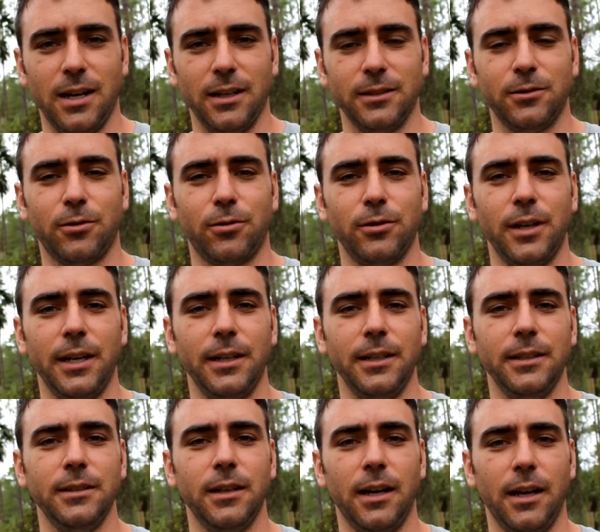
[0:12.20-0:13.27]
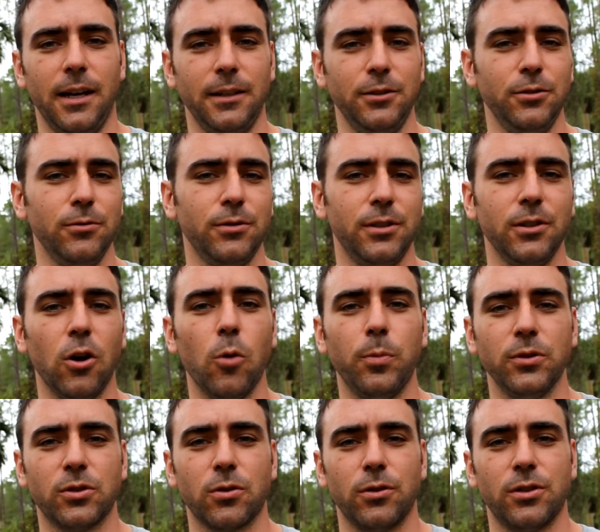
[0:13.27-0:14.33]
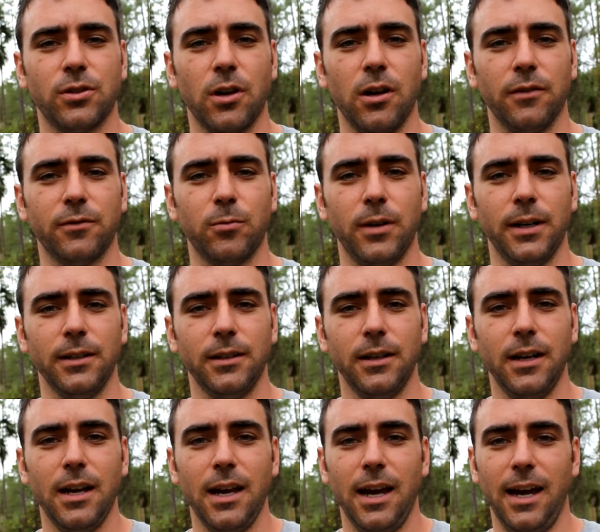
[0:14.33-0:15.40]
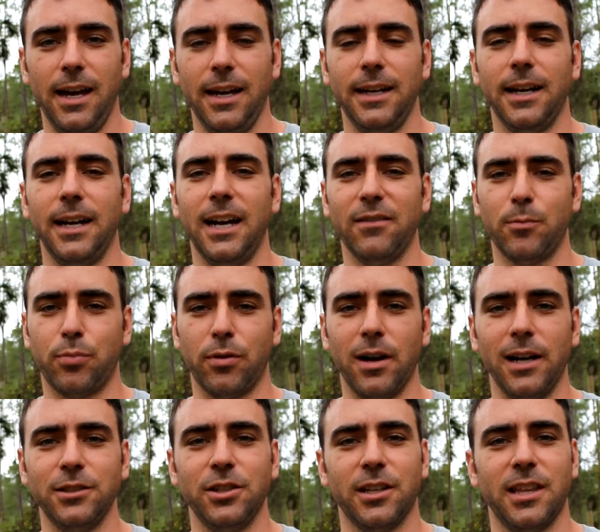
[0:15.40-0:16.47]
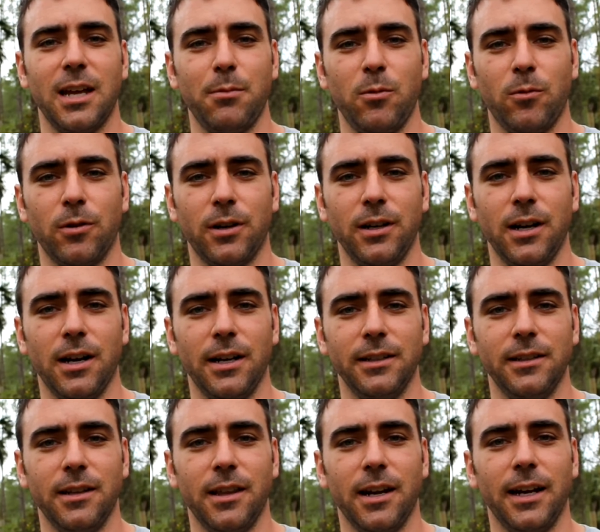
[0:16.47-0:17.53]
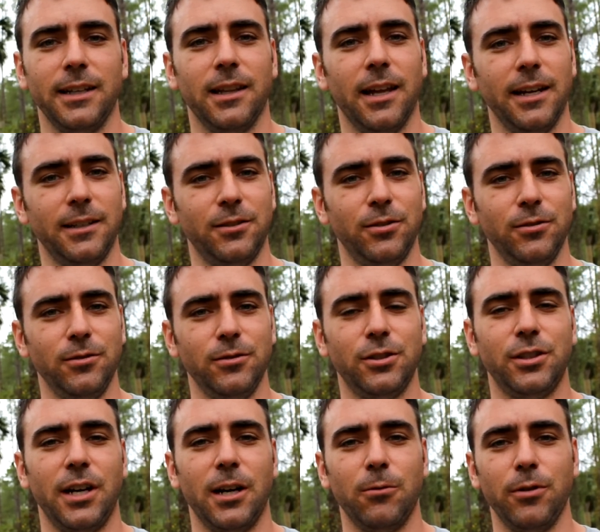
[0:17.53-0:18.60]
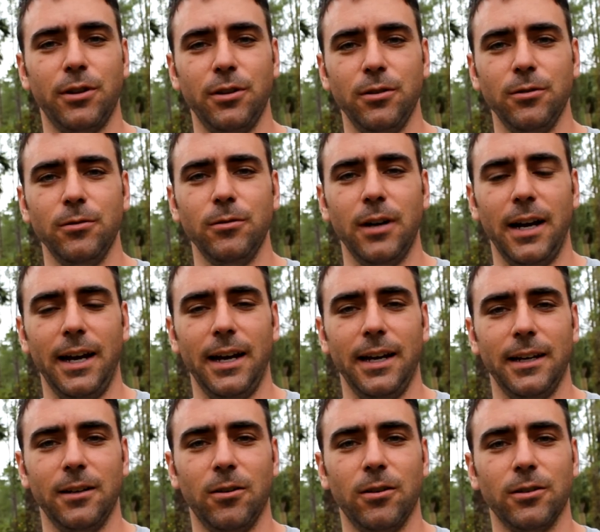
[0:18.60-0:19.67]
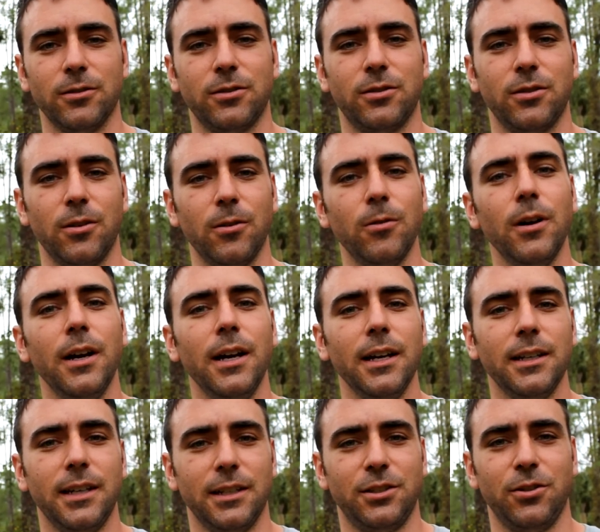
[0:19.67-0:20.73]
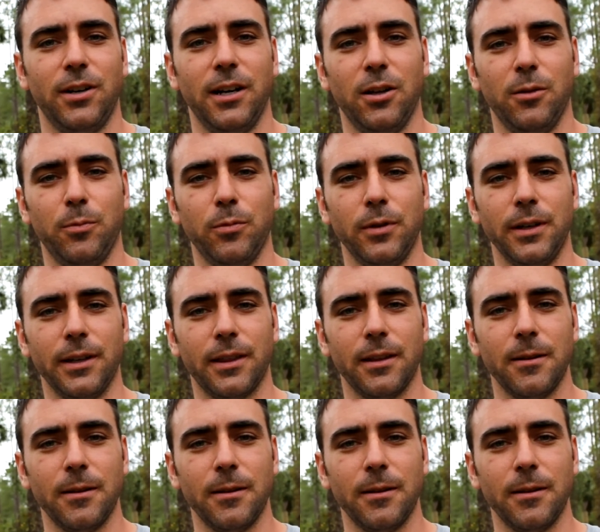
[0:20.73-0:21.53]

on creating and using open source software, and I have a project that I've been working on that I'd like to share with you and also get your help with.